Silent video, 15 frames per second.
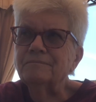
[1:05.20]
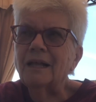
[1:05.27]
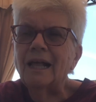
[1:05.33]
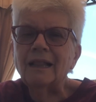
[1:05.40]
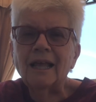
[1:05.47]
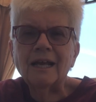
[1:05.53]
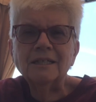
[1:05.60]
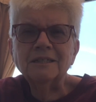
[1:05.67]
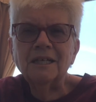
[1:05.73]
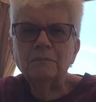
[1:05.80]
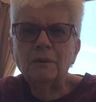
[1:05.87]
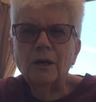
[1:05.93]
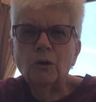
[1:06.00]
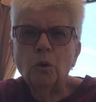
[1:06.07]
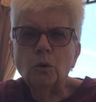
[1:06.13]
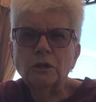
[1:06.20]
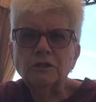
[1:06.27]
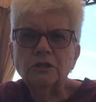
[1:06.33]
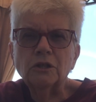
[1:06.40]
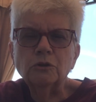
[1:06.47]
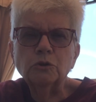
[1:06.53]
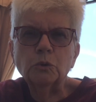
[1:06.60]
like I said, my goal was
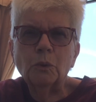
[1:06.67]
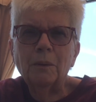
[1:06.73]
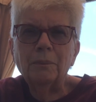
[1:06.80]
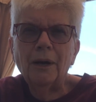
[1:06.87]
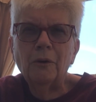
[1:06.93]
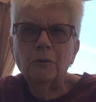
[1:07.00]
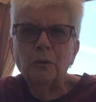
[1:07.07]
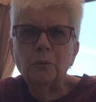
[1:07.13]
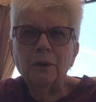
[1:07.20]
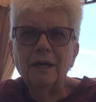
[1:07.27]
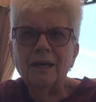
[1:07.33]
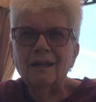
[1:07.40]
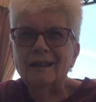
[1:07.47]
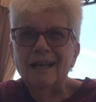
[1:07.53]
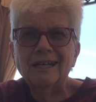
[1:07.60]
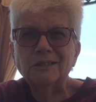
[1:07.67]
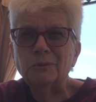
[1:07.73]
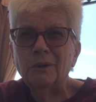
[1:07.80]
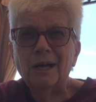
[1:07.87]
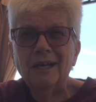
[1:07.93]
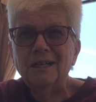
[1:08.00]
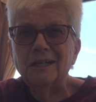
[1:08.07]
to lose one pound a week, and last
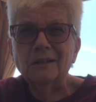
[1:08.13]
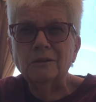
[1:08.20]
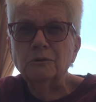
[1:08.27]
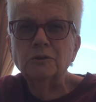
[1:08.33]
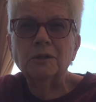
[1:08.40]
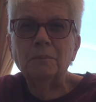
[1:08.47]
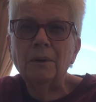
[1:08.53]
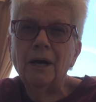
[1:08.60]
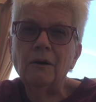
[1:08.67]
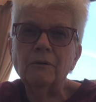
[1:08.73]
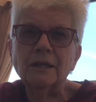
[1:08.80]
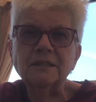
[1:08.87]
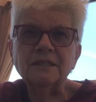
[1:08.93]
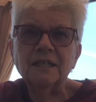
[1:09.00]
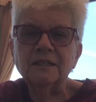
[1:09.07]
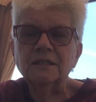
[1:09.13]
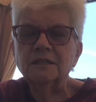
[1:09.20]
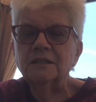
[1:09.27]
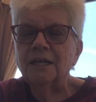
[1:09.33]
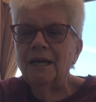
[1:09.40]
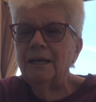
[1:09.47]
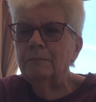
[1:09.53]
week I didn't lose a pound, I stayed the
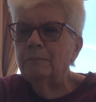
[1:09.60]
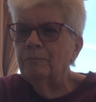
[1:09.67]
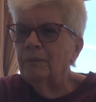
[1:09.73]
same.